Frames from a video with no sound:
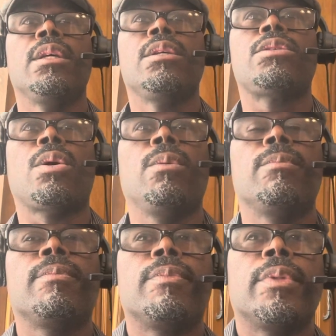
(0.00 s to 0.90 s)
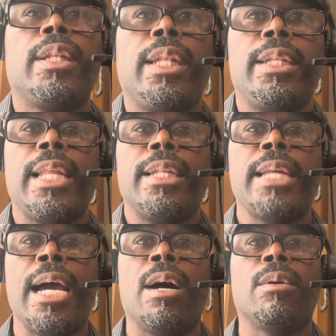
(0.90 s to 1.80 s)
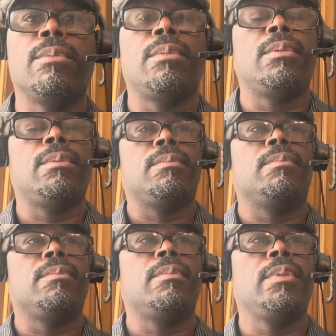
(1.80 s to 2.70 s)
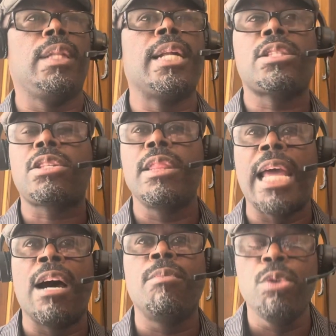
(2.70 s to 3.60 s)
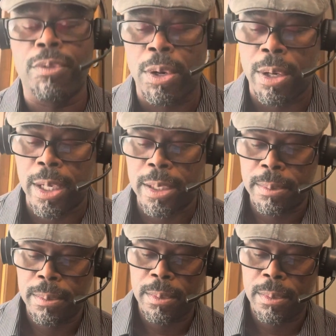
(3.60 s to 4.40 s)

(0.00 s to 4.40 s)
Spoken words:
So, now, let us now move on